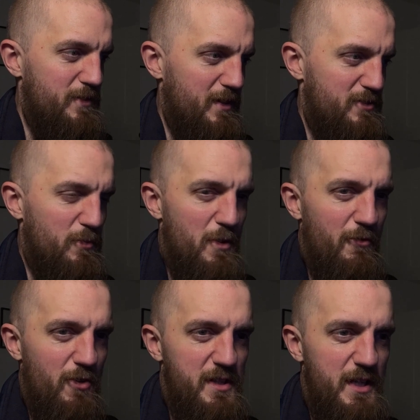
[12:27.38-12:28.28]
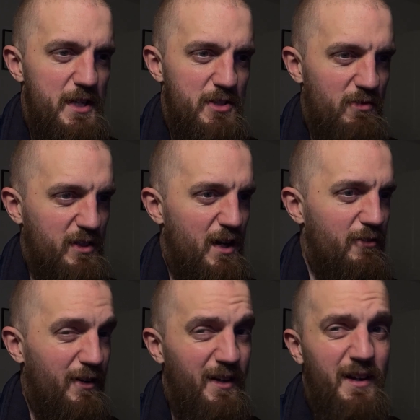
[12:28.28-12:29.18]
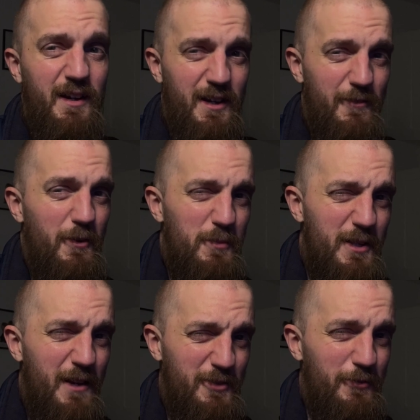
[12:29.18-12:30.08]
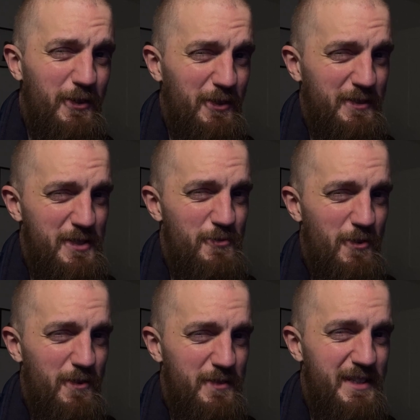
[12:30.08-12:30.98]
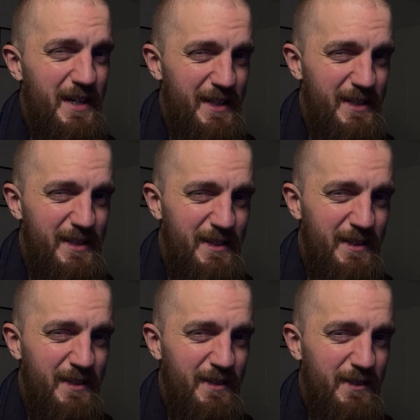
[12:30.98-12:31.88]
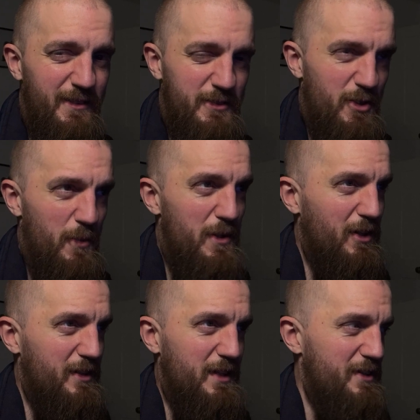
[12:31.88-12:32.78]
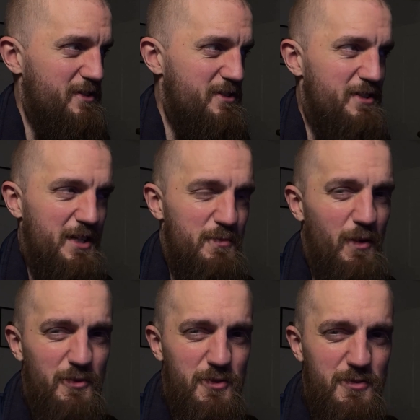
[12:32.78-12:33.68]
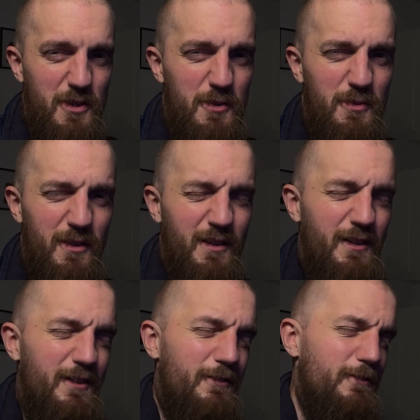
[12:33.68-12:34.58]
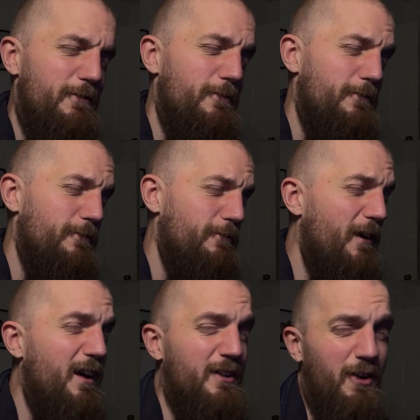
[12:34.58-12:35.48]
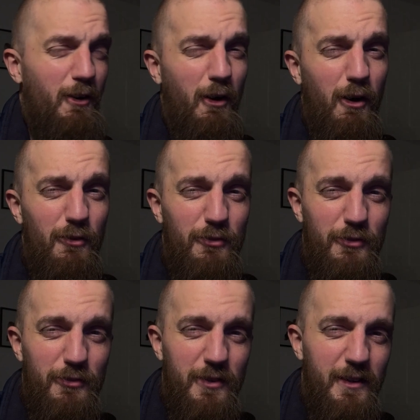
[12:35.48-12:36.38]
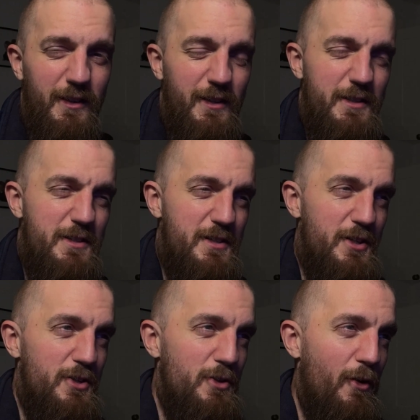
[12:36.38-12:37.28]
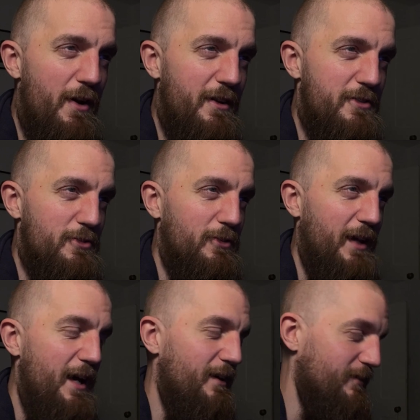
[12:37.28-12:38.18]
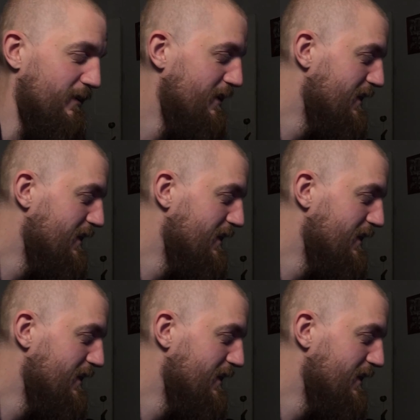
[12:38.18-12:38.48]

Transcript: it took me over a year to recover. If I'm going to have to feel like this for a year, so I'll be like another 6 months or so, fuck off. This is annoying as all hell.